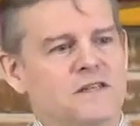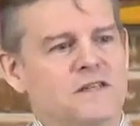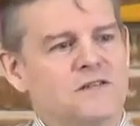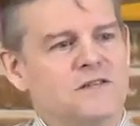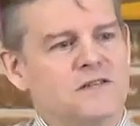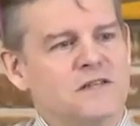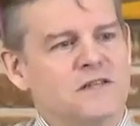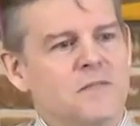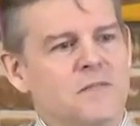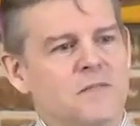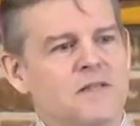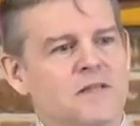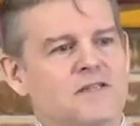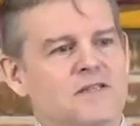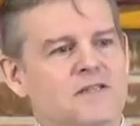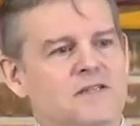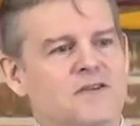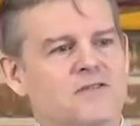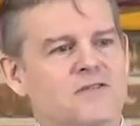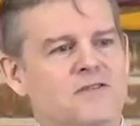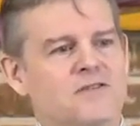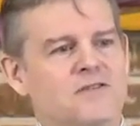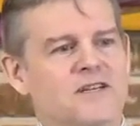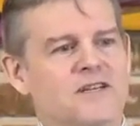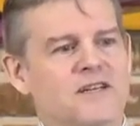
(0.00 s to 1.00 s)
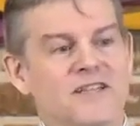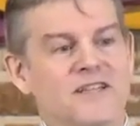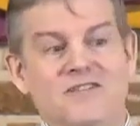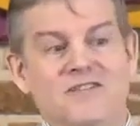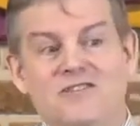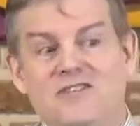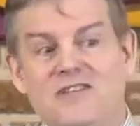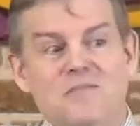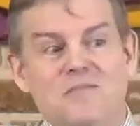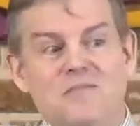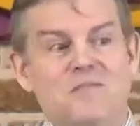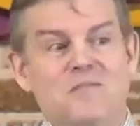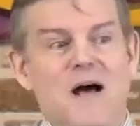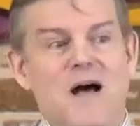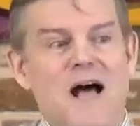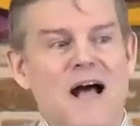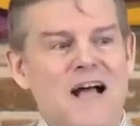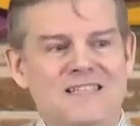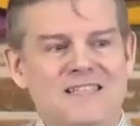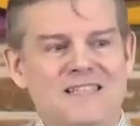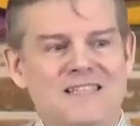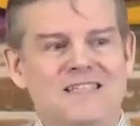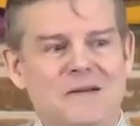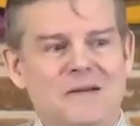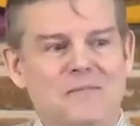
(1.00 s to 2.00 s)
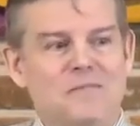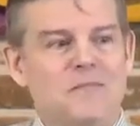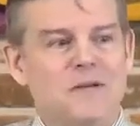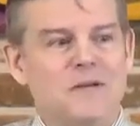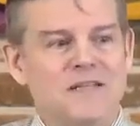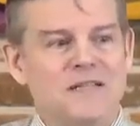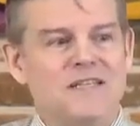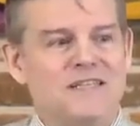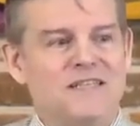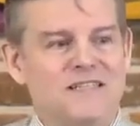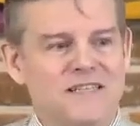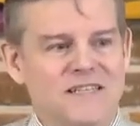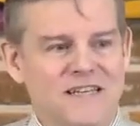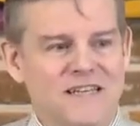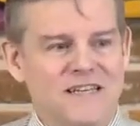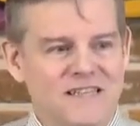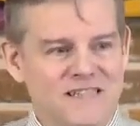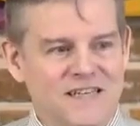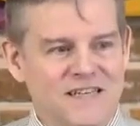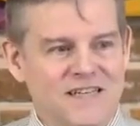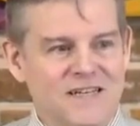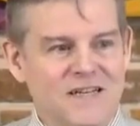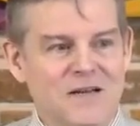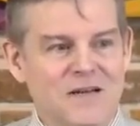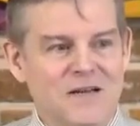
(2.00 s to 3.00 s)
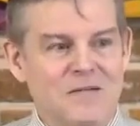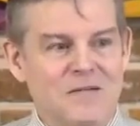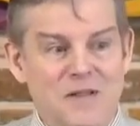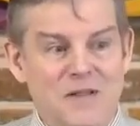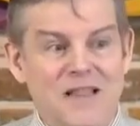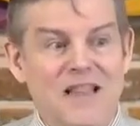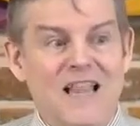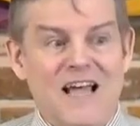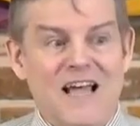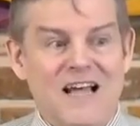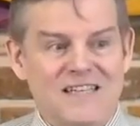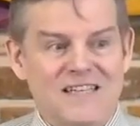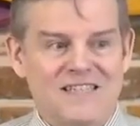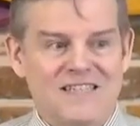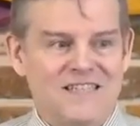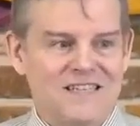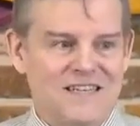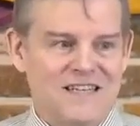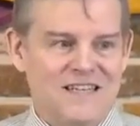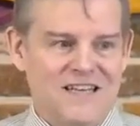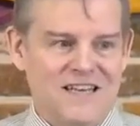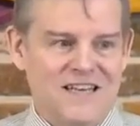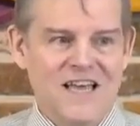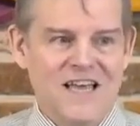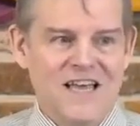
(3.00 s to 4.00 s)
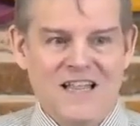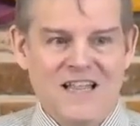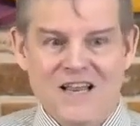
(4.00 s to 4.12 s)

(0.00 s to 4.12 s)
there's some uncertainty, there's some possibilities and complexity.